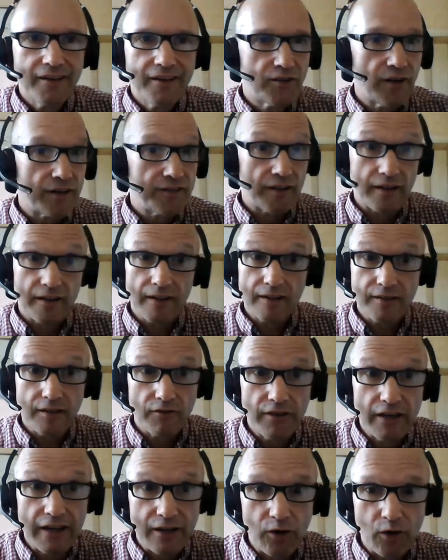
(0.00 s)
That's a
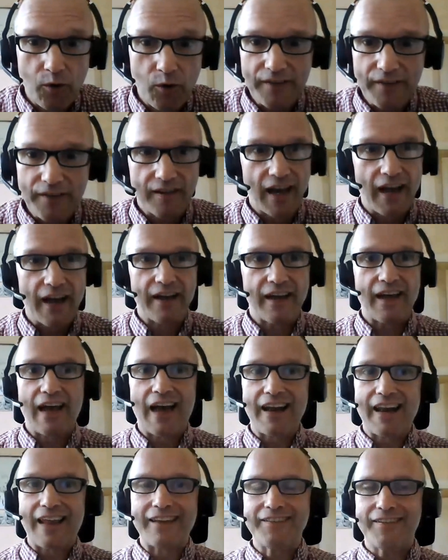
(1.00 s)
really good question.
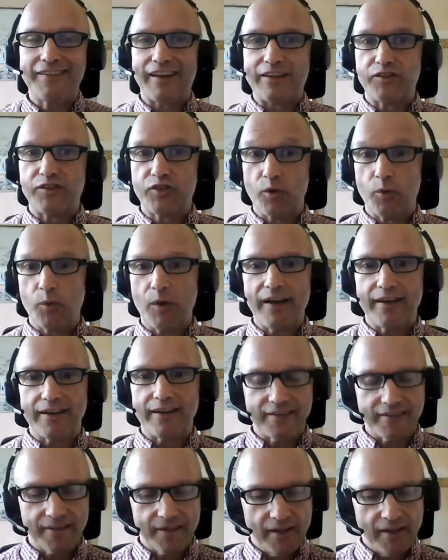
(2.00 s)
I'll answer that in 2
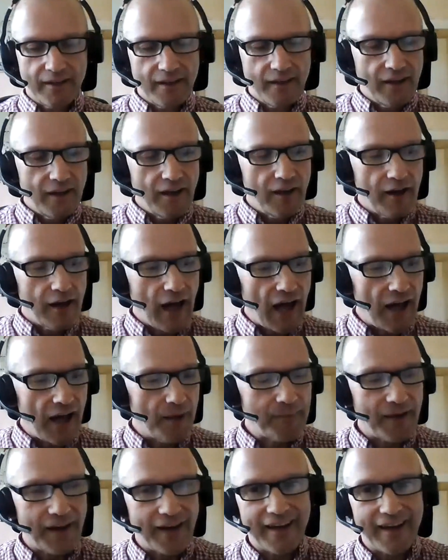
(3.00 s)
ways.
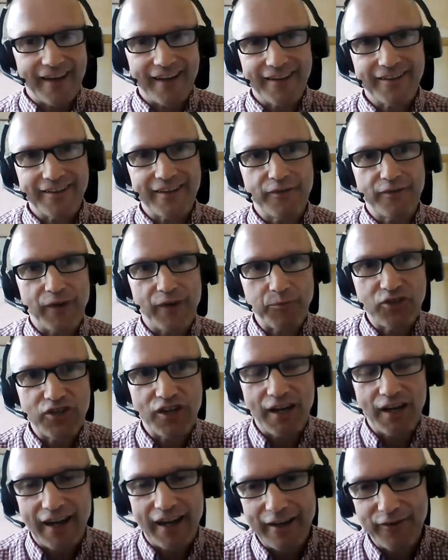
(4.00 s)
And if
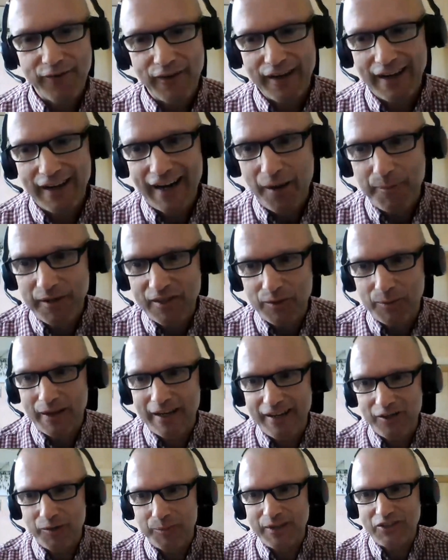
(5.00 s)
you allow me to be a
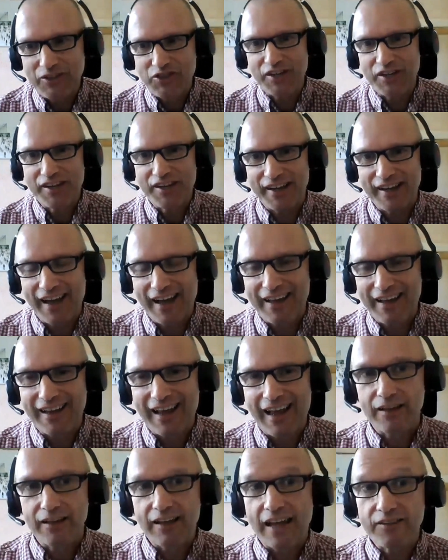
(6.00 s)
little bit cheeky,
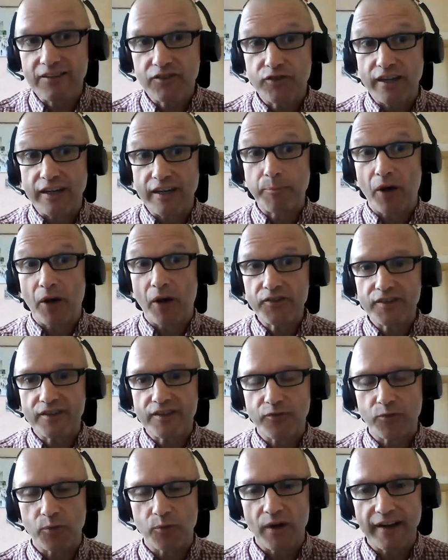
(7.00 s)
I'll answer it in a
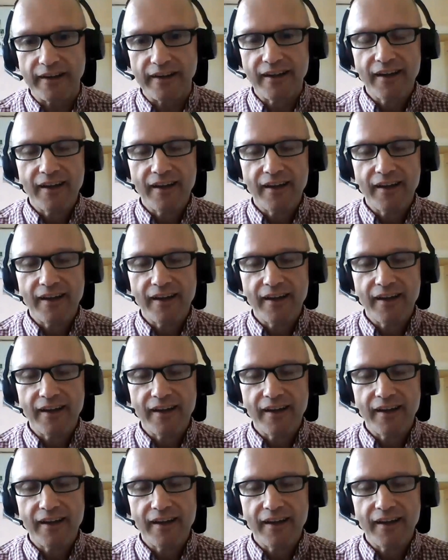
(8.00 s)
positive way.